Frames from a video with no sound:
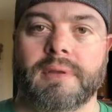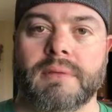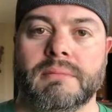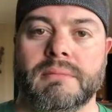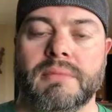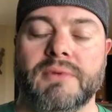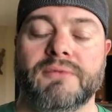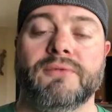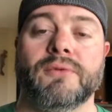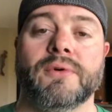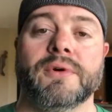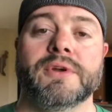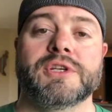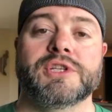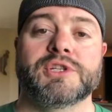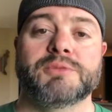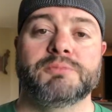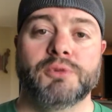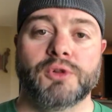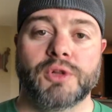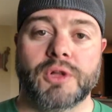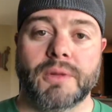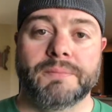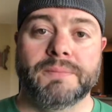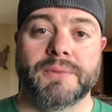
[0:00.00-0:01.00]
Before you
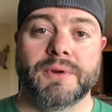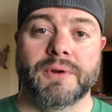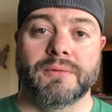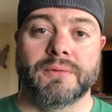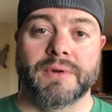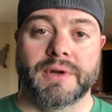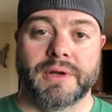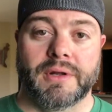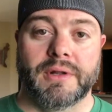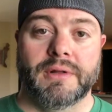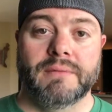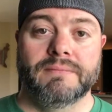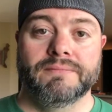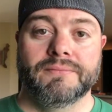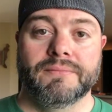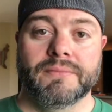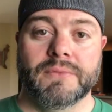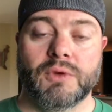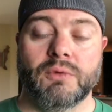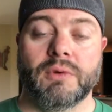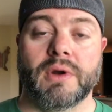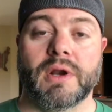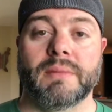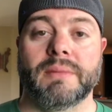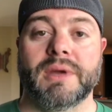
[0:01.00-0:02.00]
spool up your reel,
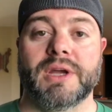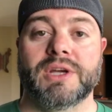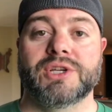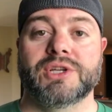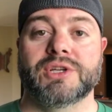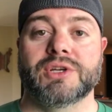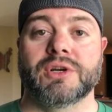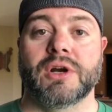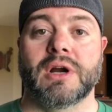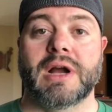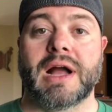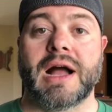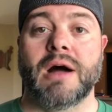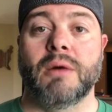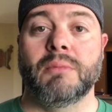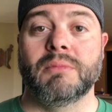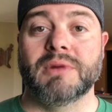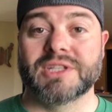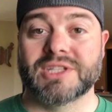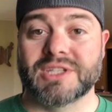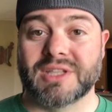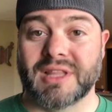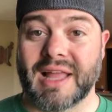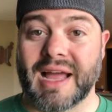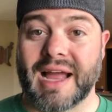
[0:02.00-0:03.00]
you want to make sure how
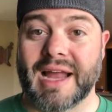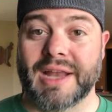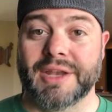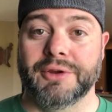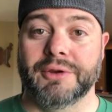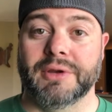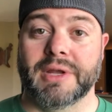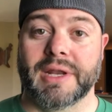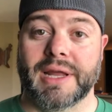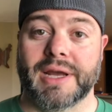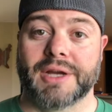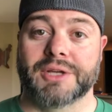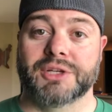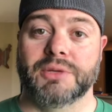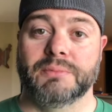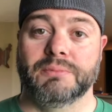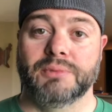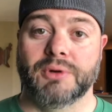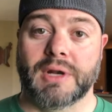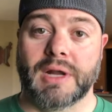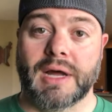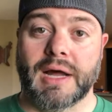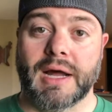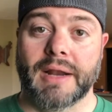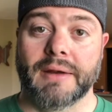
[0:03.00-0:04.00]
much line you can actually
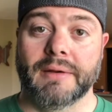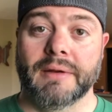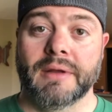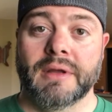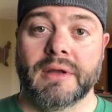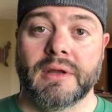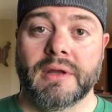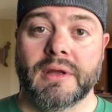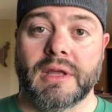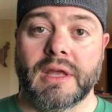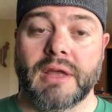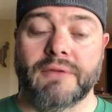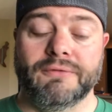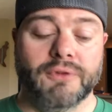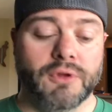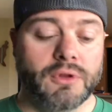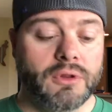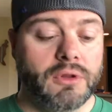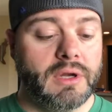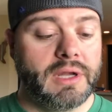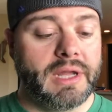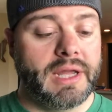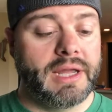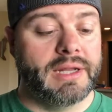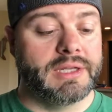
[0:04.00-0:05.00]
put on. If you
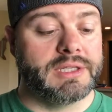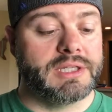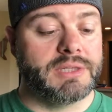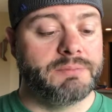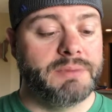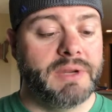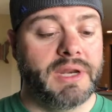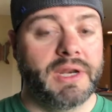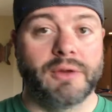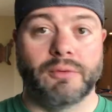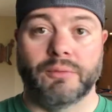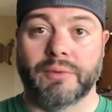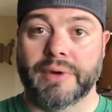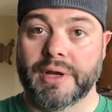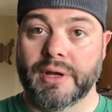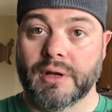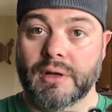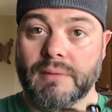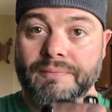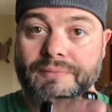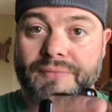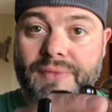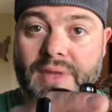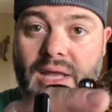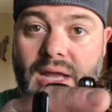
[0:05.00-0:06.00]
look at a spinning
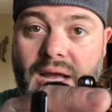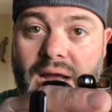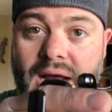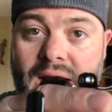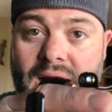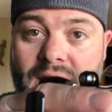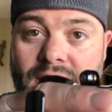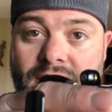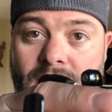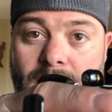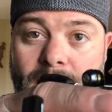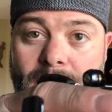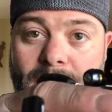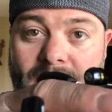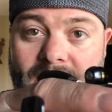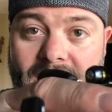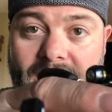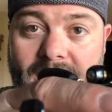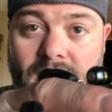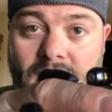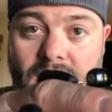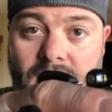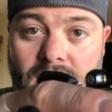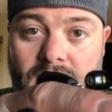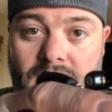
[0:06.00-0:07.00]
reel, on the
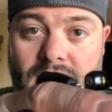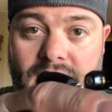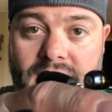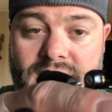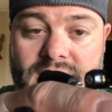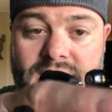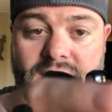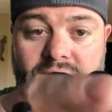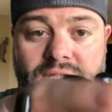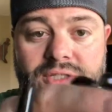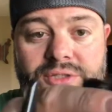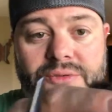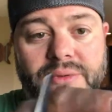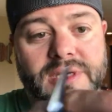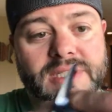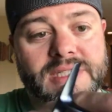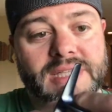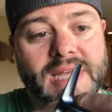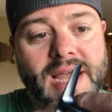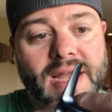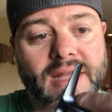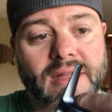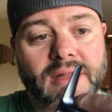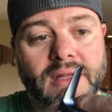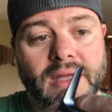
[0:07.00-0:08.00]
bail, it tells you
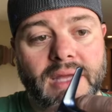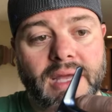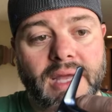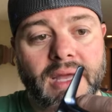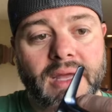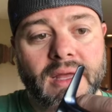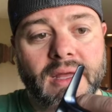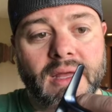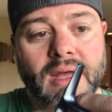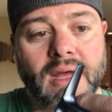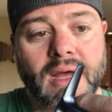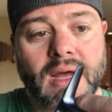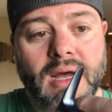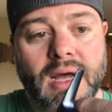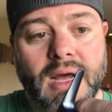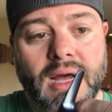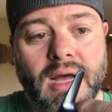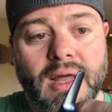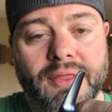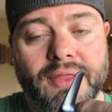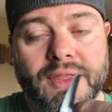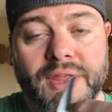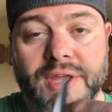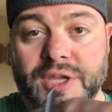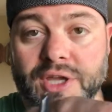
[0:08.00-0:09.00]
exactly
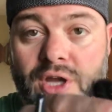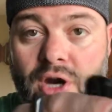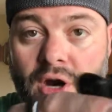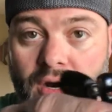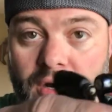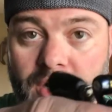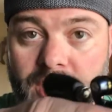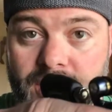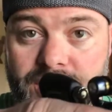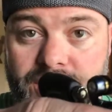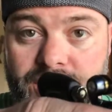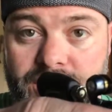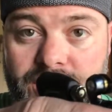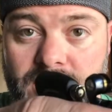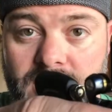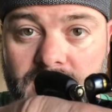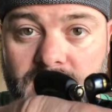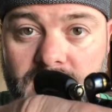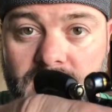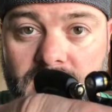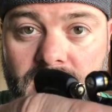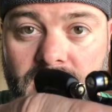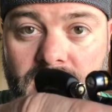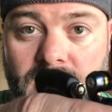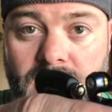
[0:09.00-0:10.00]
the yardage
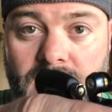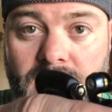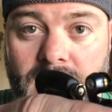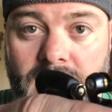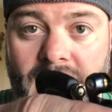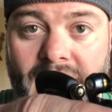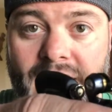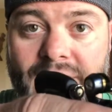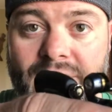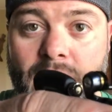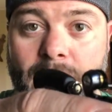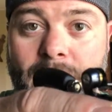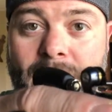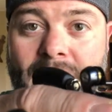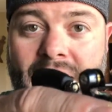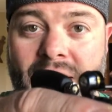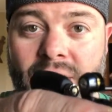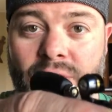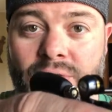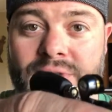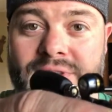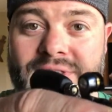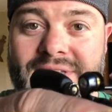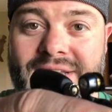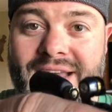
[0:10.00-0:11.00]
and the
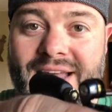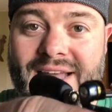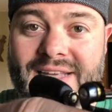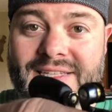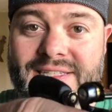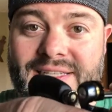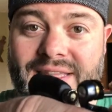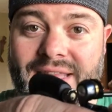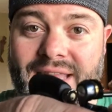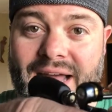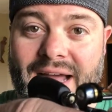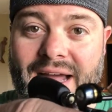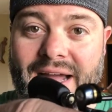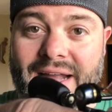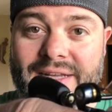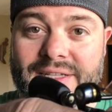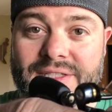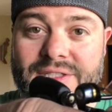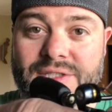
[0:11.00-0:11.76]
pound test line.